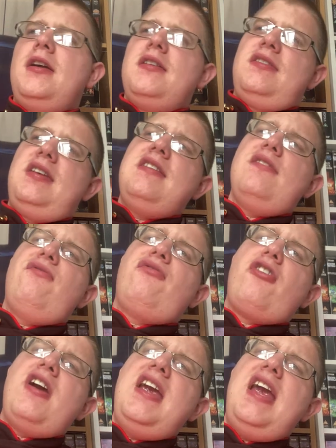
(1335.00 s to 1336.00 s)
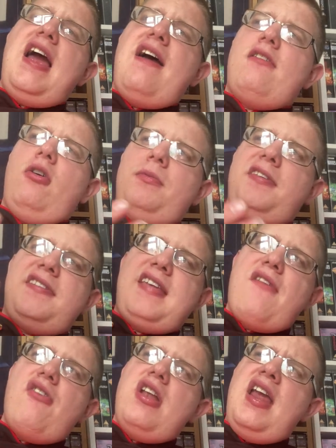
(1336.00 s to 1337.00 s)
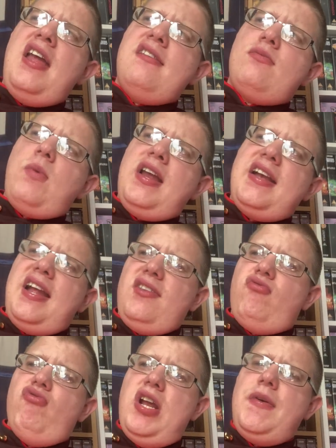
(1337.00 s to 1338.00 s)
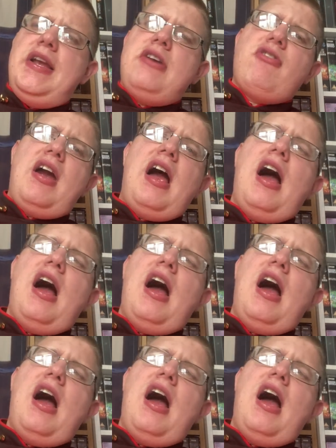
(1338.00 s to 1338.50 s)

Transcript: Season 3 up to 7 is when it gets really, really great.